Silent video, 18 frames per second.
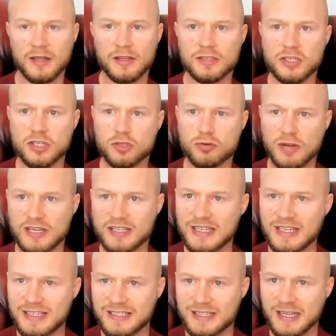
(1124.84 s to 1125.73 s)
stress
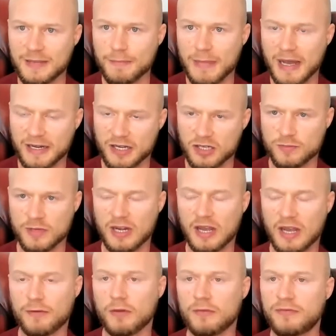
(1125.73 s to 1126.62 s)
eating management.
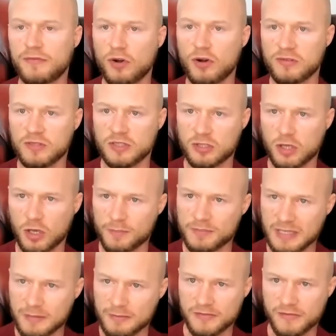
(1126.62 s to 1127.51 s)
I've got four
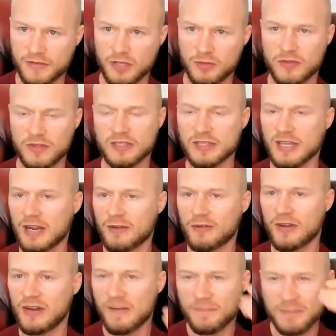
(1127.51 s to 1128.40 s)
top tips for you in this
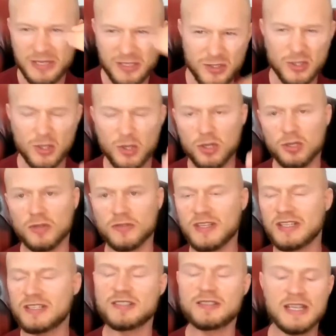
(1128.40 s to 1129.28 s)
area, and I've been so
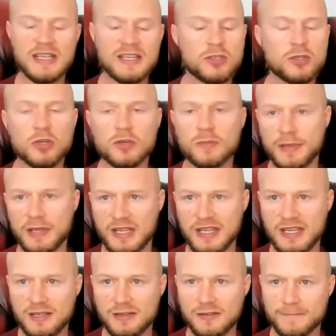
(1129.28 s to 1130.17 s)
this this could
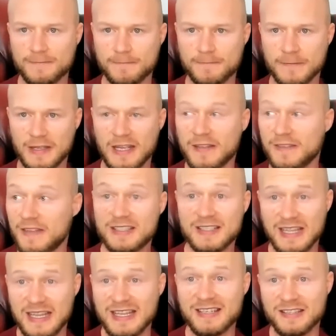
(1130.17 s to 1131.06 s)
be,
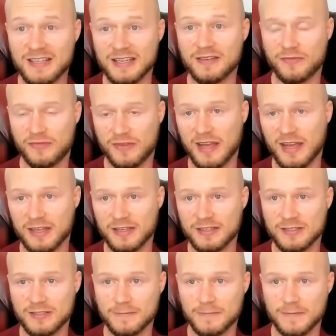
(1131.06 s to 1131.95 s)
this is in
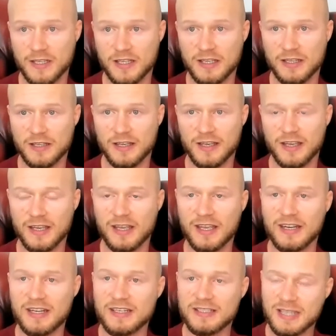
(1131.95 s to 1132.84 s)
fact,
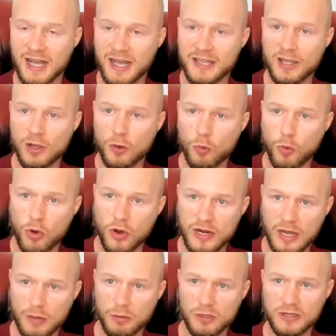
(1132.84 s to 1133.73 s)
an entire one
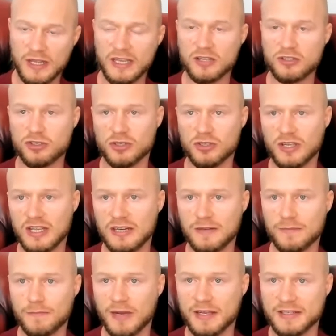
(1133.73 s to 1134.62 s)
hour lecture
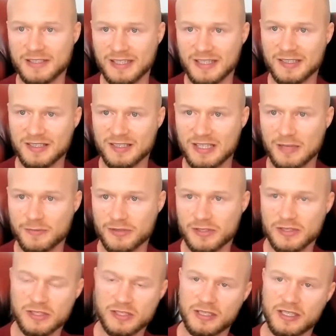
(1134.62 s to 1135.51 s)
in my six steps
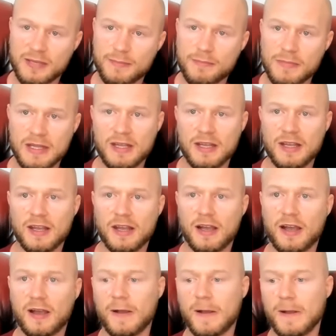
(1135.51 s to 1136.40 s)
to slim
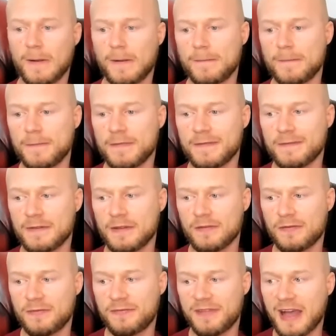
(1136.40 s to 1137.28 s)
um,
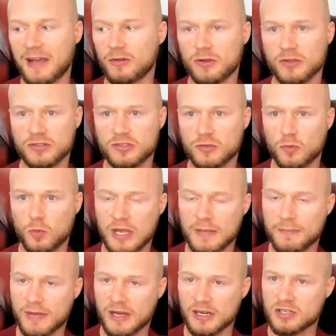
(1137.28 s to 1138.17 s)
fat loss and
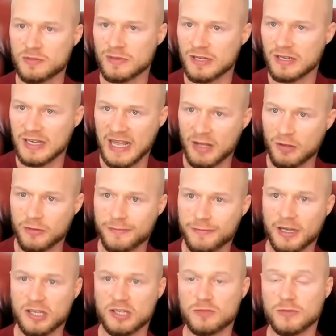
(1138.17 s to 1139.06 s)
weight management and health
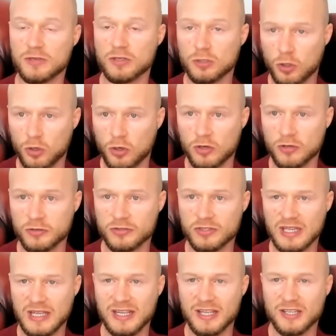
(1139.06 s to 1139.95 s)
management
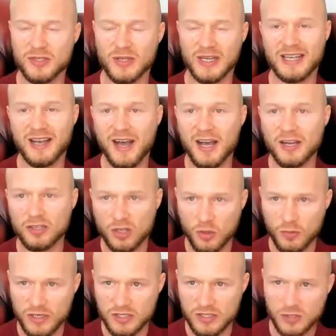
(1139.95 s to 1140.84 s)
course. So I can't
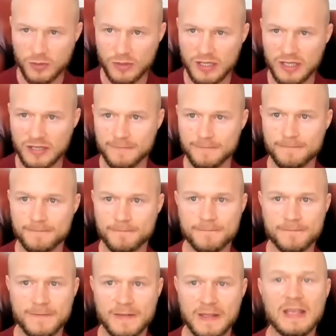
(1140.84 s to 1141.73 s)
go into it
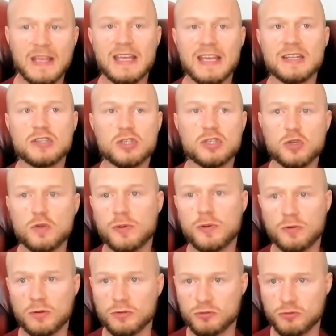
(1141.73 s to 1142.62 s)
in
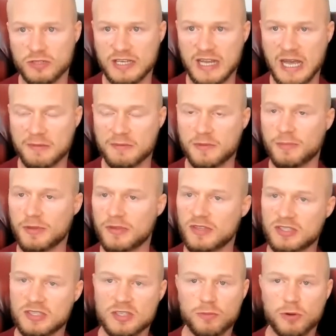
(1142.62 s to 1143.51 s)
super ultra depth, but
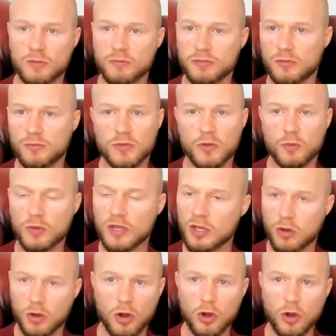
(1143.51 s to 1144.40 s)
this is a problem that we
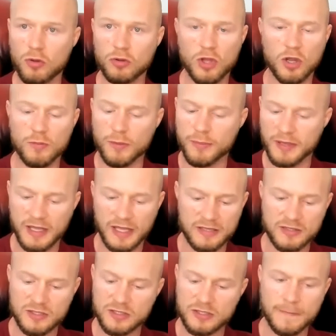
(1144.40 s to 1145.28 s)
all come up
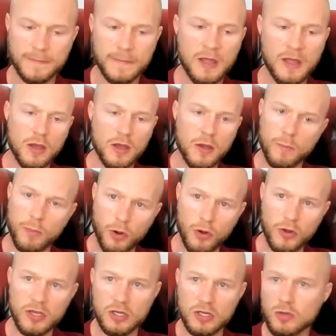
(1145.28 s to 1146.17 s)
against.
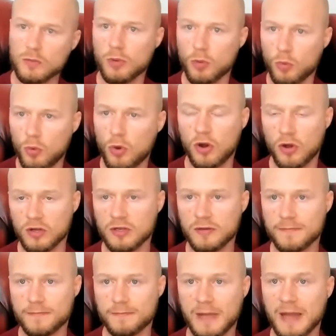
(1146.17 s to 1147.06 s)
Point number one,
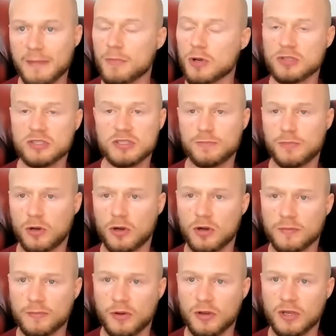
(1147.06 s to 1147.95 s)
my most
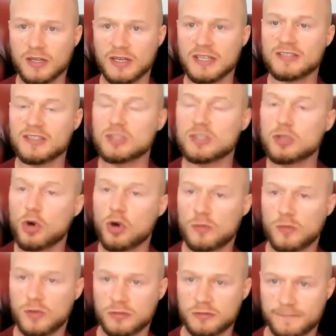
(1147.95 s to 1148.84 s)
important point, is it's
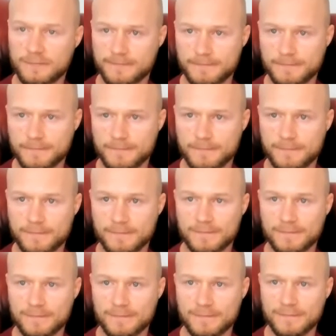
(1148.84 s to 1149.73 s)
normal.
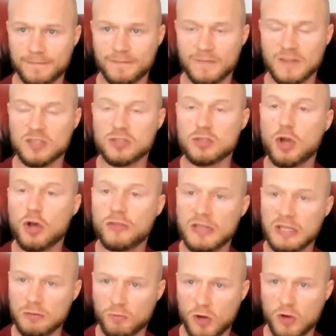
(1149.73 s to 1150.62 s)
There's
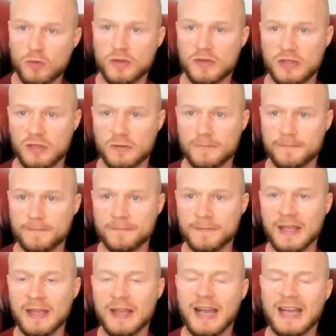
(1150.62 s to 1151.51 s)
nothing wrong with you.
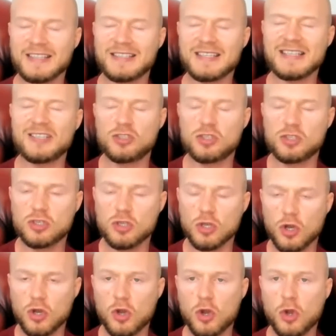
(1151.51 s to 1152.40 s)
I see
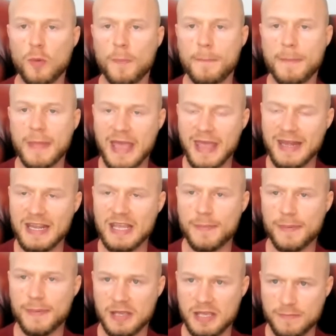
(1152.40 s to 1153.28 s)
so
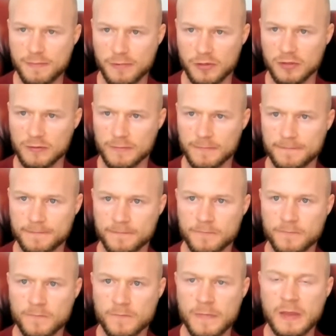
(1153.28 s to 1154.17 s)
many people,
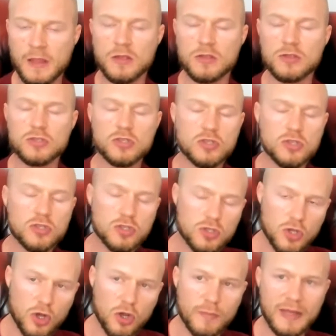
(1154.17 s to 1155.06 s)

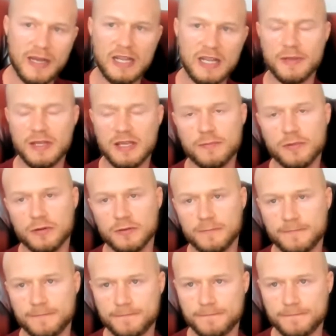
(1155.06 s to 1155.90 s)
so many people